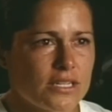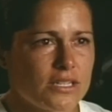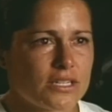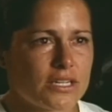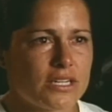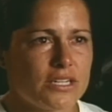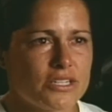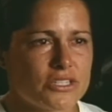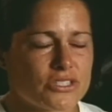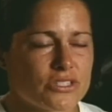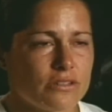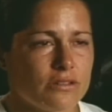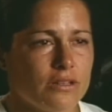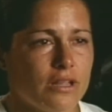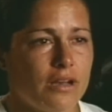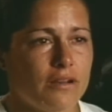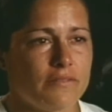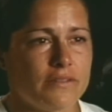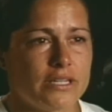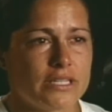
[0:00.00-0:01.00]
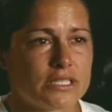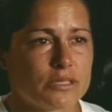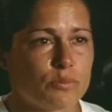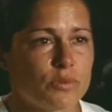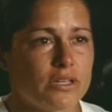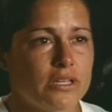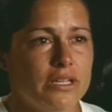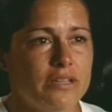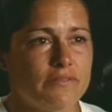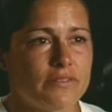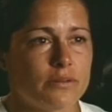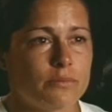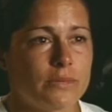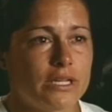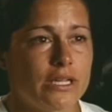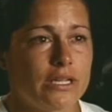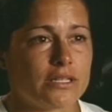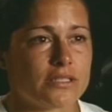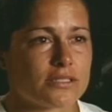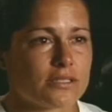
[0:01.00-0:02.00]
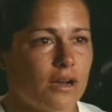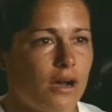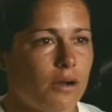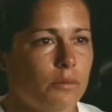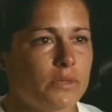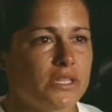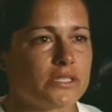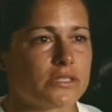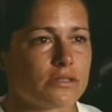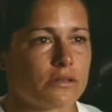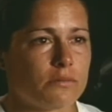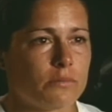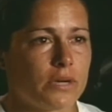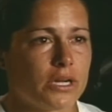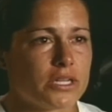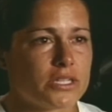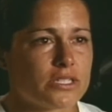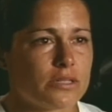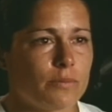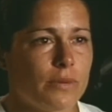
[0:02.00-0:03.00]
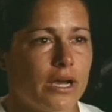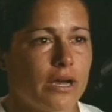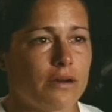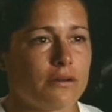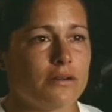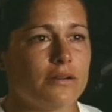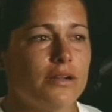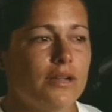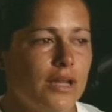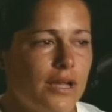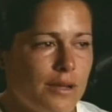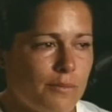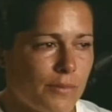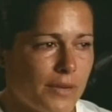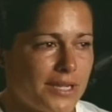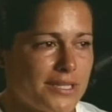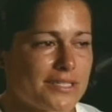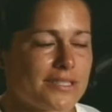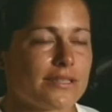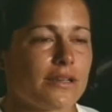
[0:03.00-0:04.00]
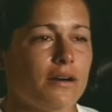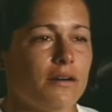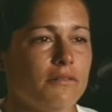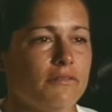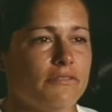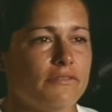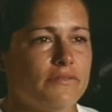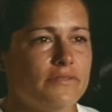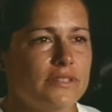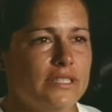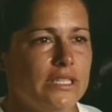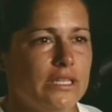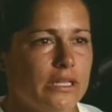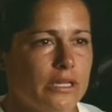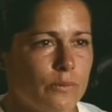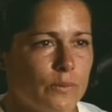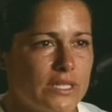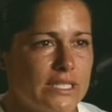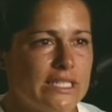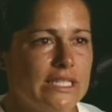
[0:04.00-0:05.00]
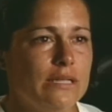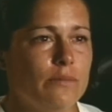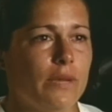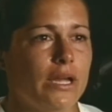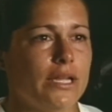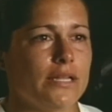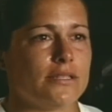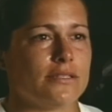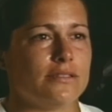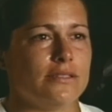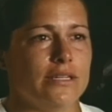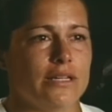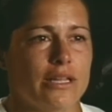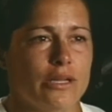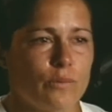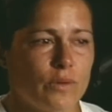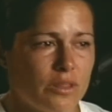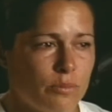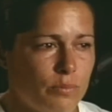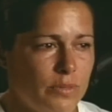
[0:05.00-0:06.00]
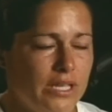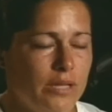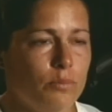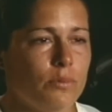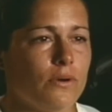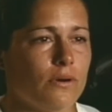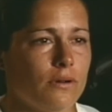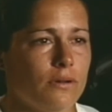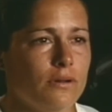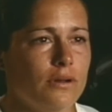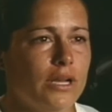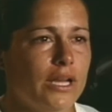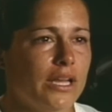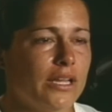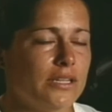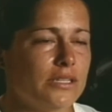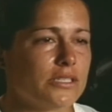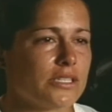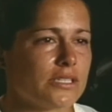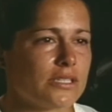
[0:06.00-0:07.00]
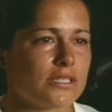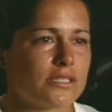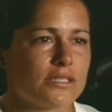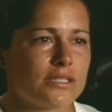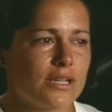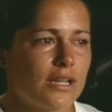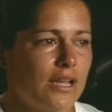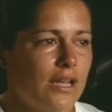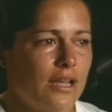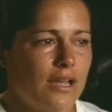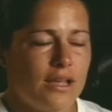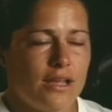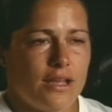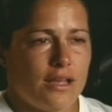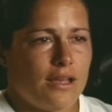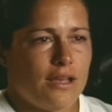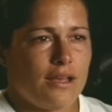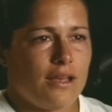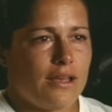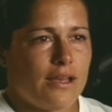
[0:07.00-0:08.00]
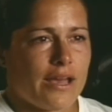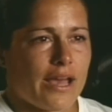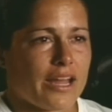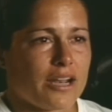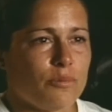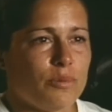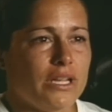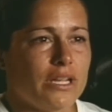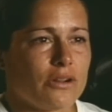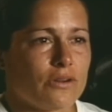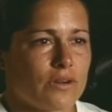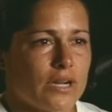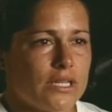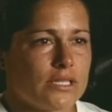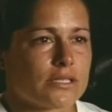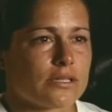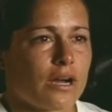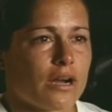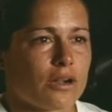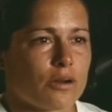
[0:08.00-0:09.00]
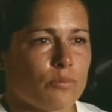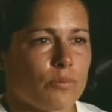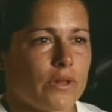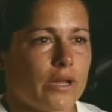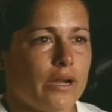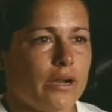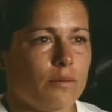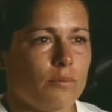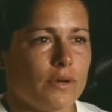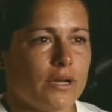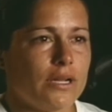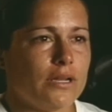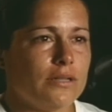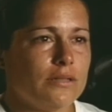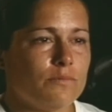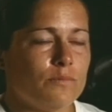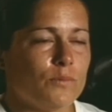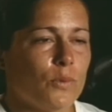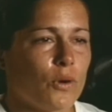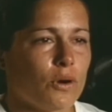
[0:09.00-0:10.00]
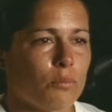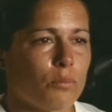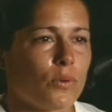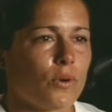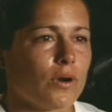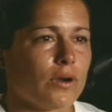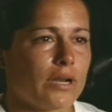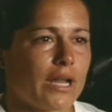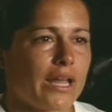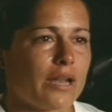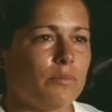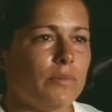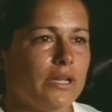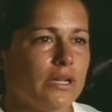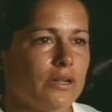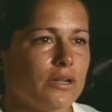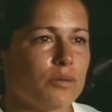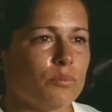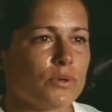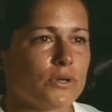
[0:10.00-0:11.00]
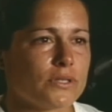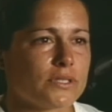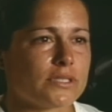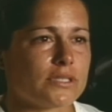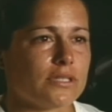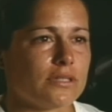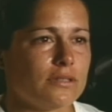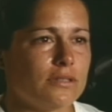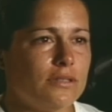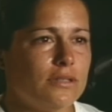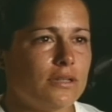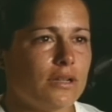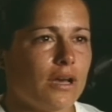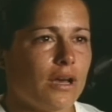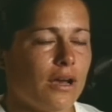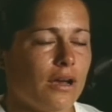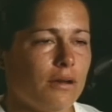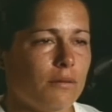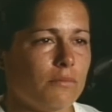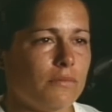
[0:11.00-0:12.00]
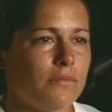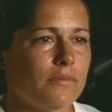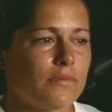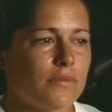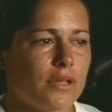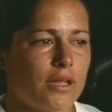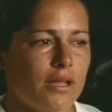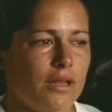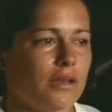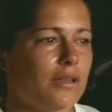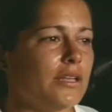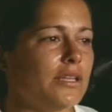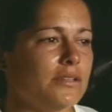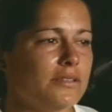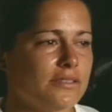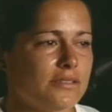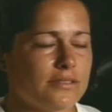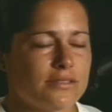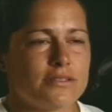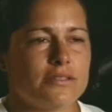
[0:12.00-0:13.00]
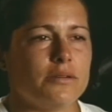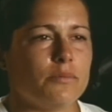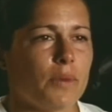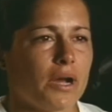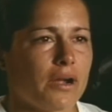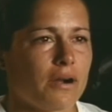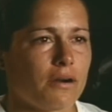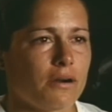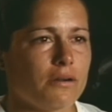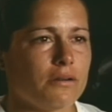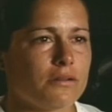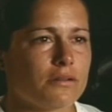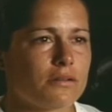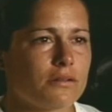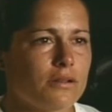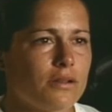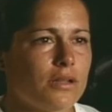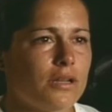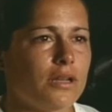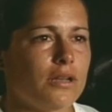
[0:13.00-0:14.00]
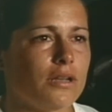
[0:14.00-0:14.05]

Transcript: His unconditional love and his belief in me has taught me so much about myself, dealing with teammates, dealing with people, and just how to be a great soccer player, but more important, how to be a good person. Um, and he's in my heart.